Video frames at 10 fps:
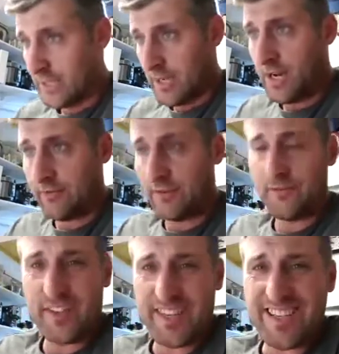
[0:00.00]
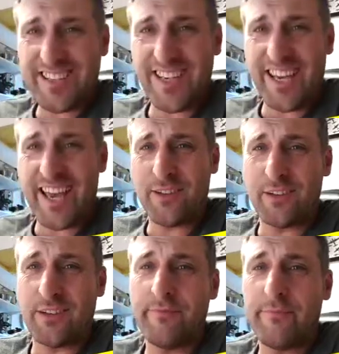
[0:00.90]
I've gone for Desert
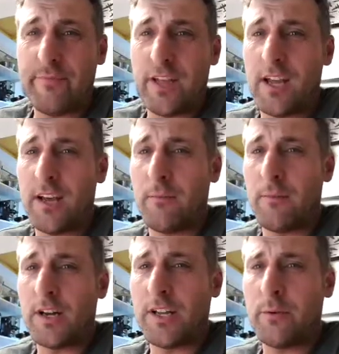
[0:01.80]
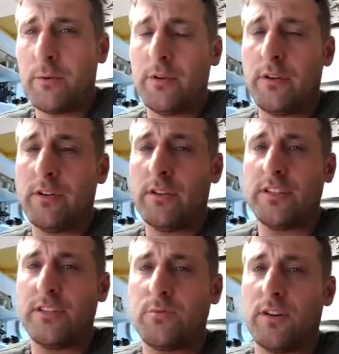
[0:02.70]
Encounter. I know
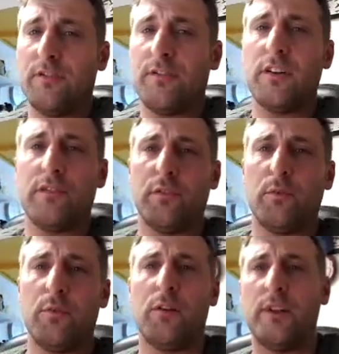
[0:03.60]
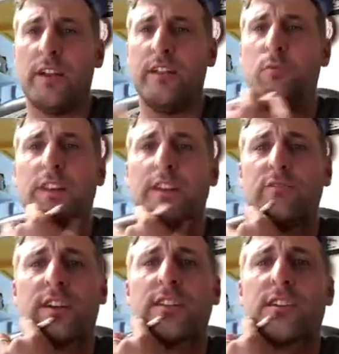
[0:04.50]
this is one I followed for a while. I believe won
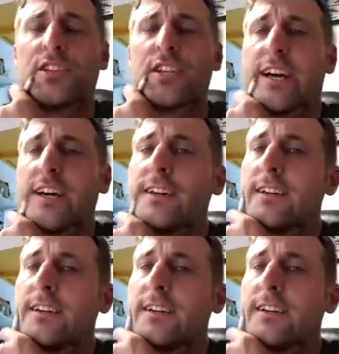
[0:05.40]
this race last year